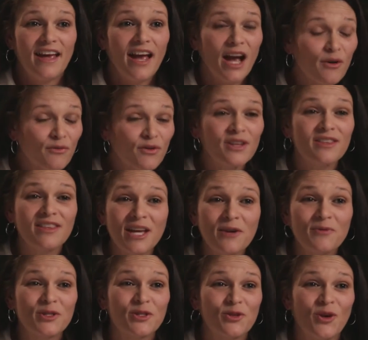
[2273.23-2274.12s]

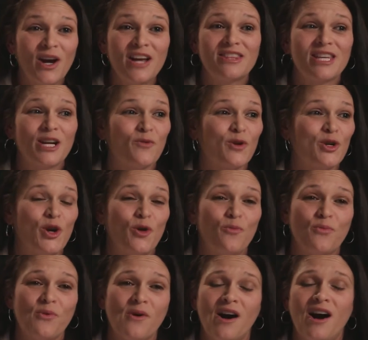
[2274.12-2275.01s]
Everything was great. There were
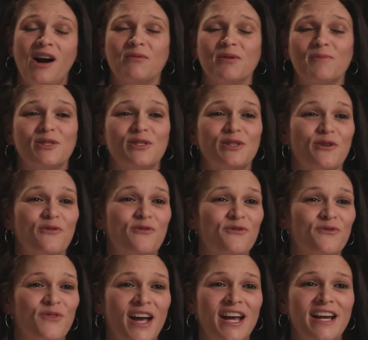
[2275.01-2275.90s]
no problems, no
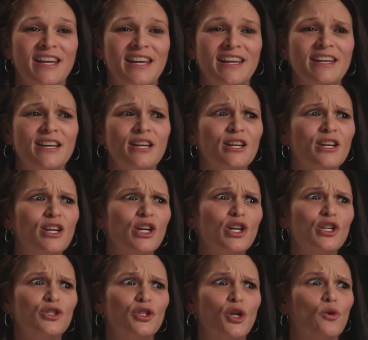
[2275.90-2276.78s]
fighting,
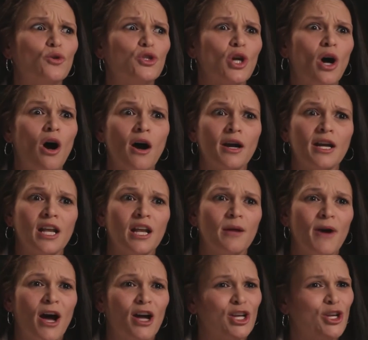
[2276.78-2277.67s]
no
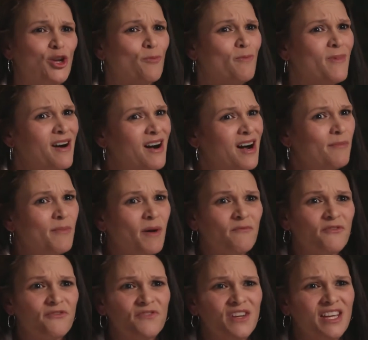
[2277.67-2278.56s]
talking about, you know, Mom,
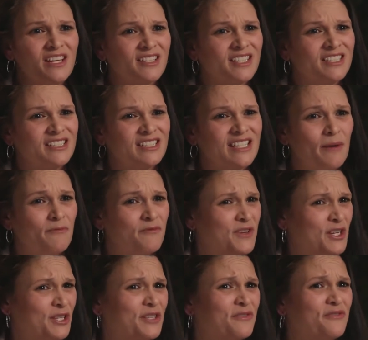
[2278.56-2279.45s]
I'm feeling
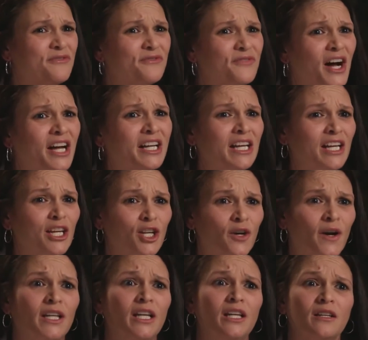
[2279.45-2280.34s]
funny, you
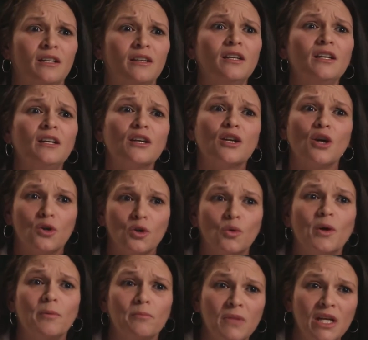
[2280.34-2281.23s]
know, I need to go
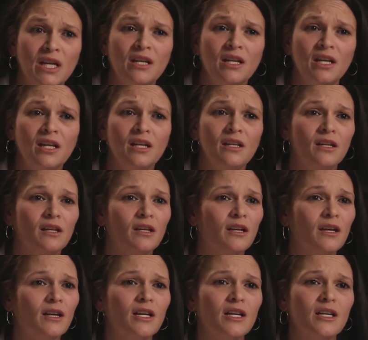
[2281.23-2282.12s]
to a meeting.
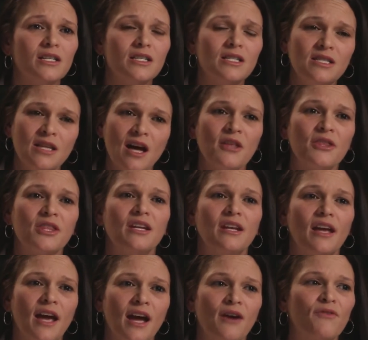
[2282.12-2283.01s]

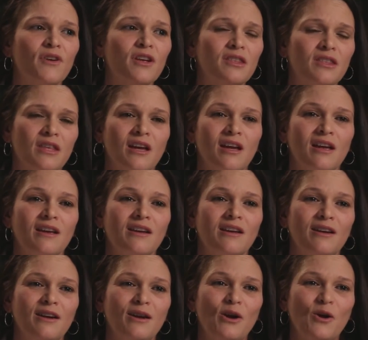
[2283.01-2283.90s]
Nothing.
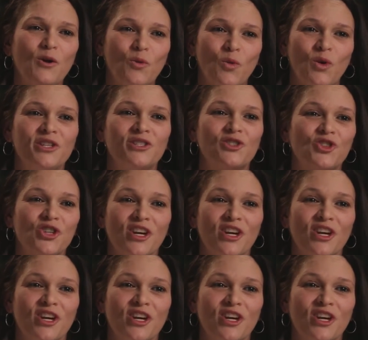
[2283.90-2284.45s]
Everything was